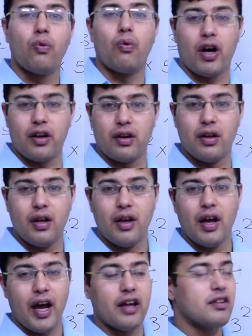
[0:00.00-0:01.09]
1.
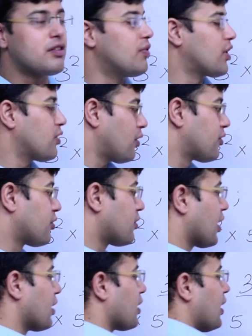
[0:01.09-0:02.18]
Hence we can also
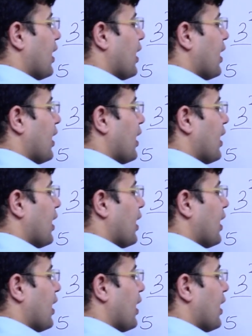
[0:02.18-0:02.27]
write